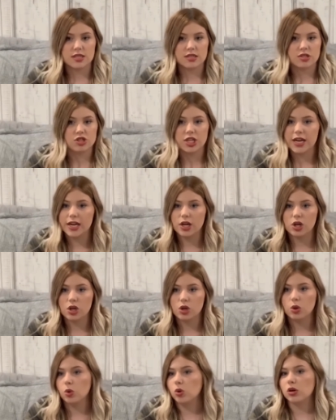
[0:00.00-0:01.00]
chair
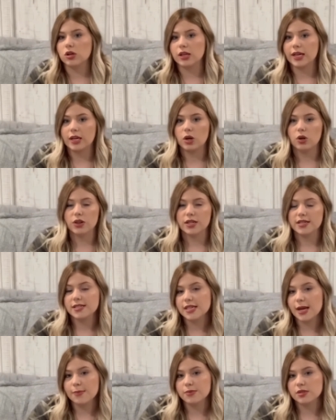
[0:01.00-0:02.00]
or like on the
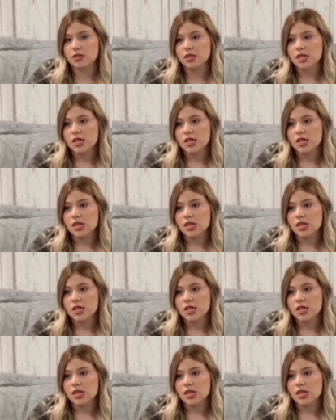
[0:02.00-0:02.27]
steps